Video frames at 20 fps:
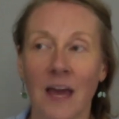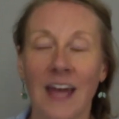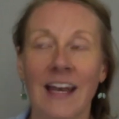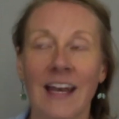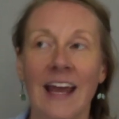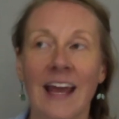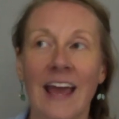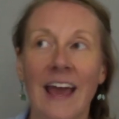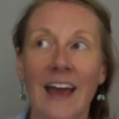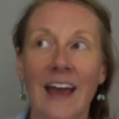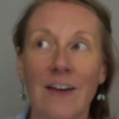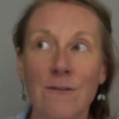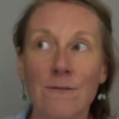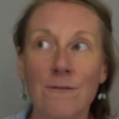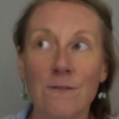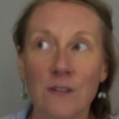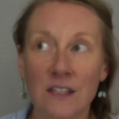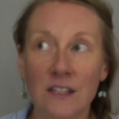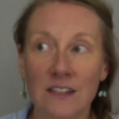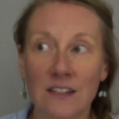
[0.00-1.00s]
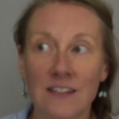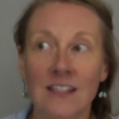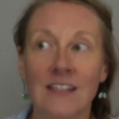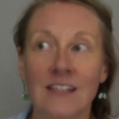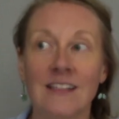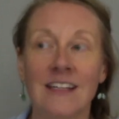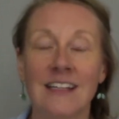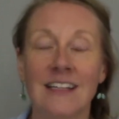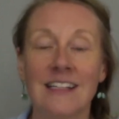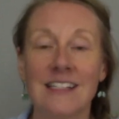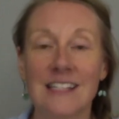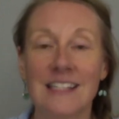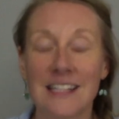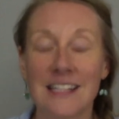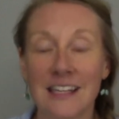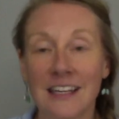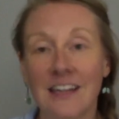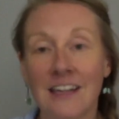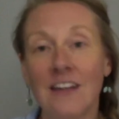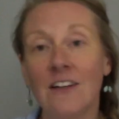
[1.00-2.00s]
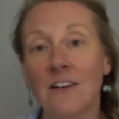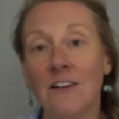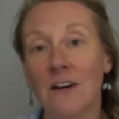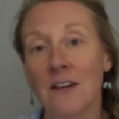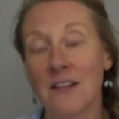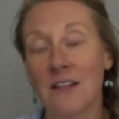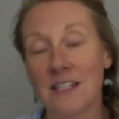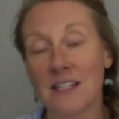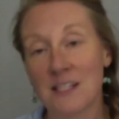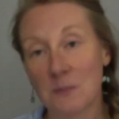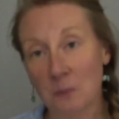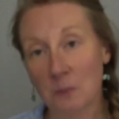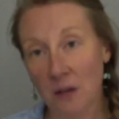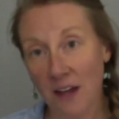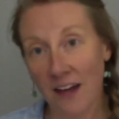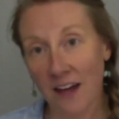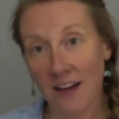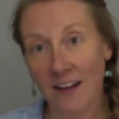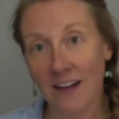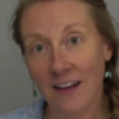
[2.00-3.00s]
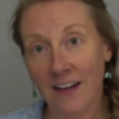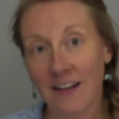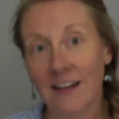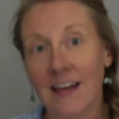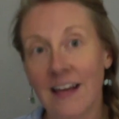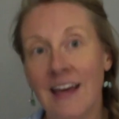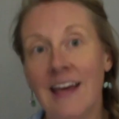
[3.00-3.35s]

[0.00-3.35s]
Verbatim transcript: And everything that is here on this planet